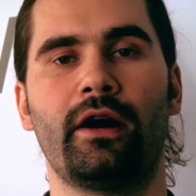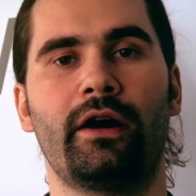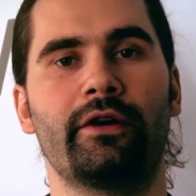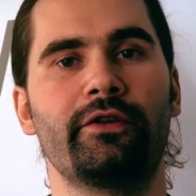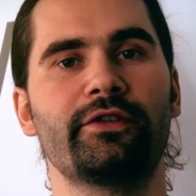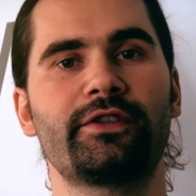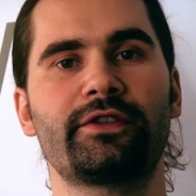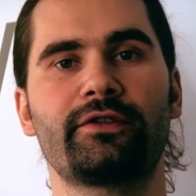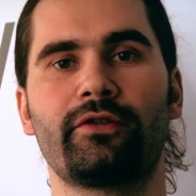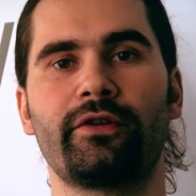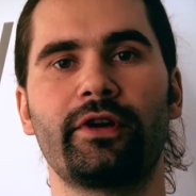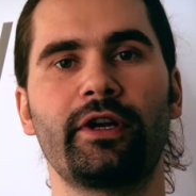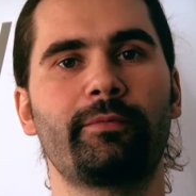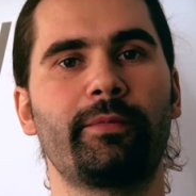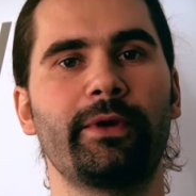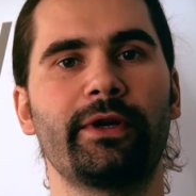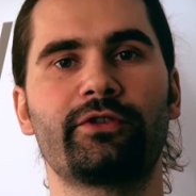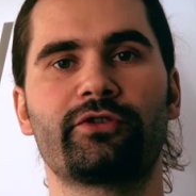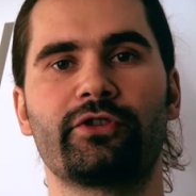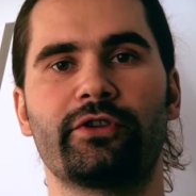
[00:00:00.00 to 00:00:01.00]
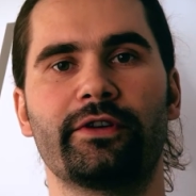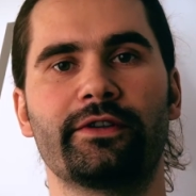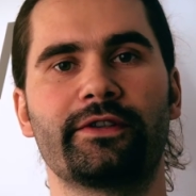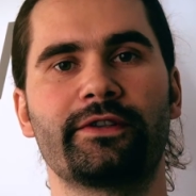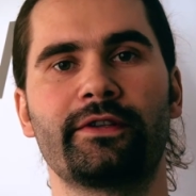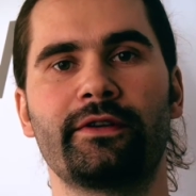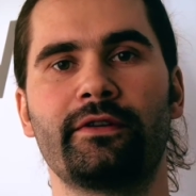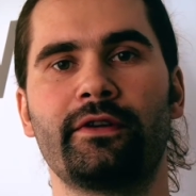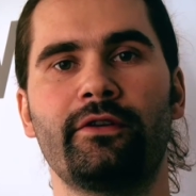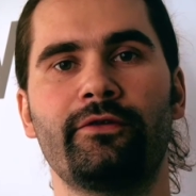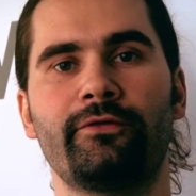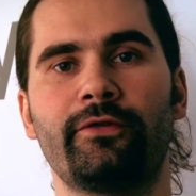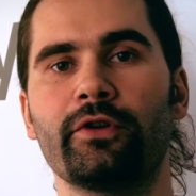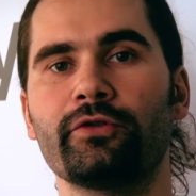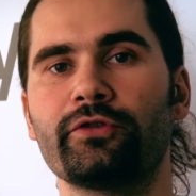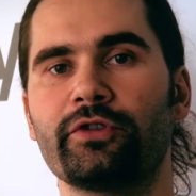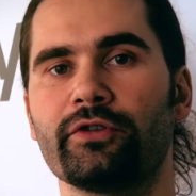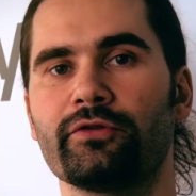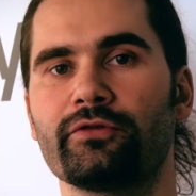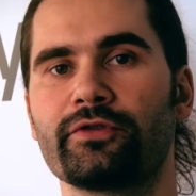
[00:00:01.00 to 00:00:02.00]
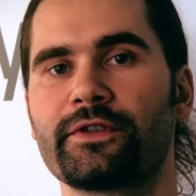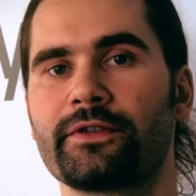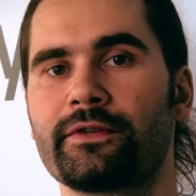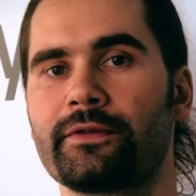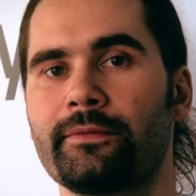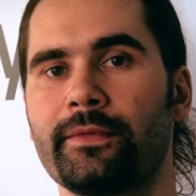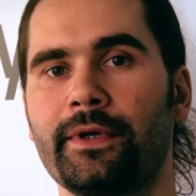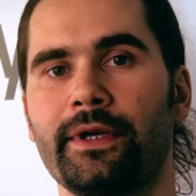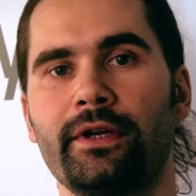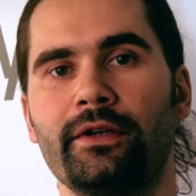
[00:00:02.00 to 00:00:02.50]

Are you storing pictures, photos,